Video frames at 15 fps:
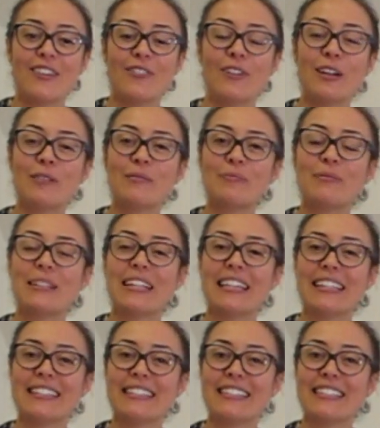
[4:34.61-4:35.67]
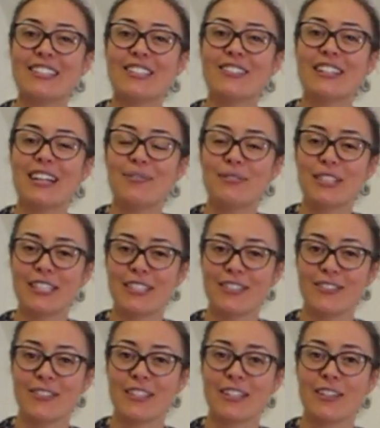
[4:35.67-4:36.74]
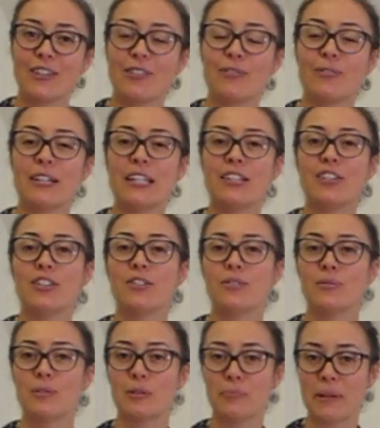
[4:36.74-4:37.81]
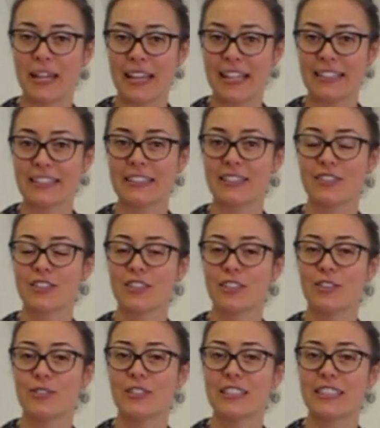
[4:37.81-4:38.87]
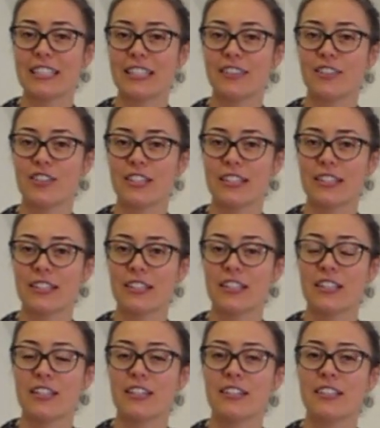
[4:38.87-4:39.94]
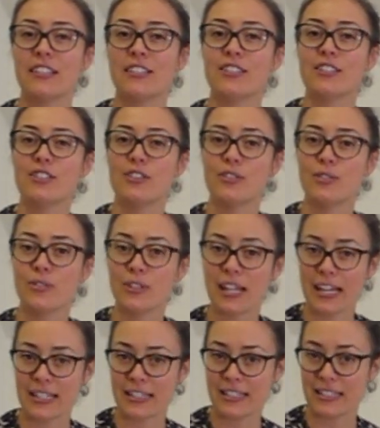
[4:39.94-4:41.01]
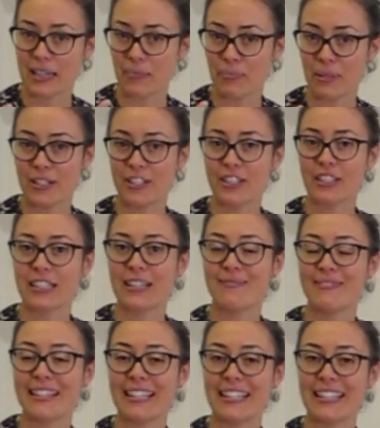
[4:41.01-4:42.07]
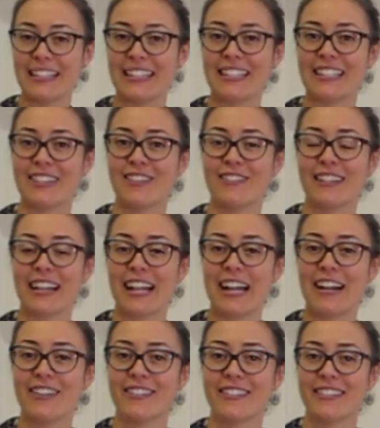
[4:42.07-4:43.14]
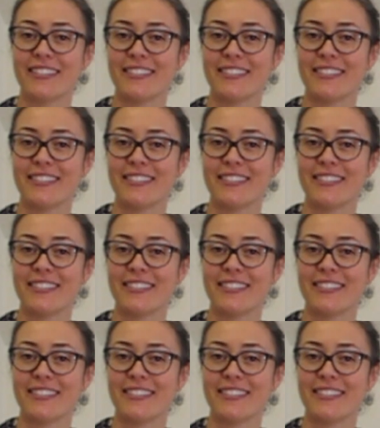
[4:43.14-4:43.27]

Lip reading: what place did you come to when you were paying such close attention to that temperature coming in and going out?